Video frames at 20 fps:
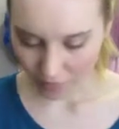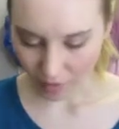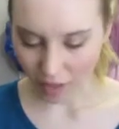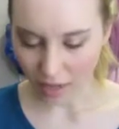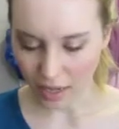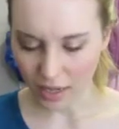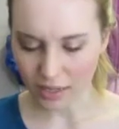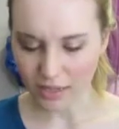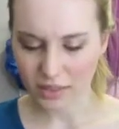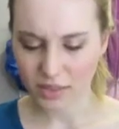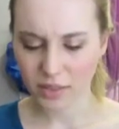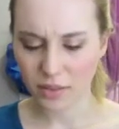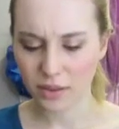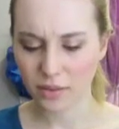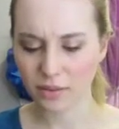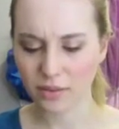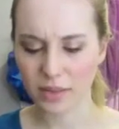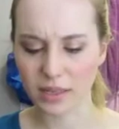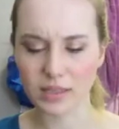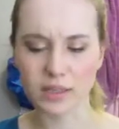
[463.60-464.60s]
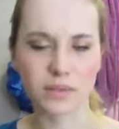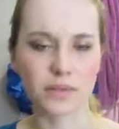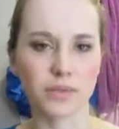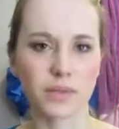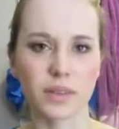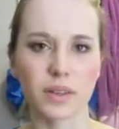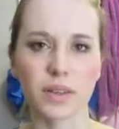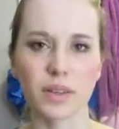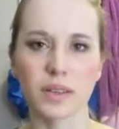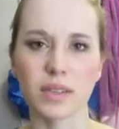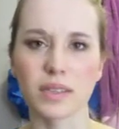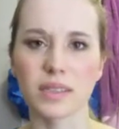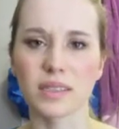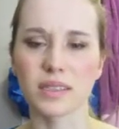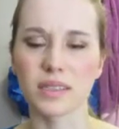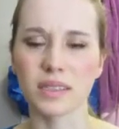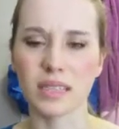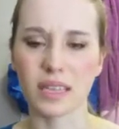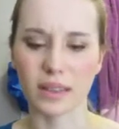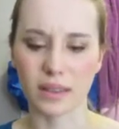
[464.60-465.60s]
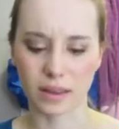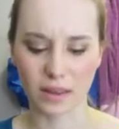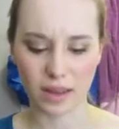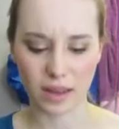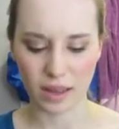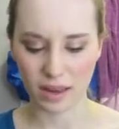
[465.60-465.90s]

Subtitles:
I also have this for concealer.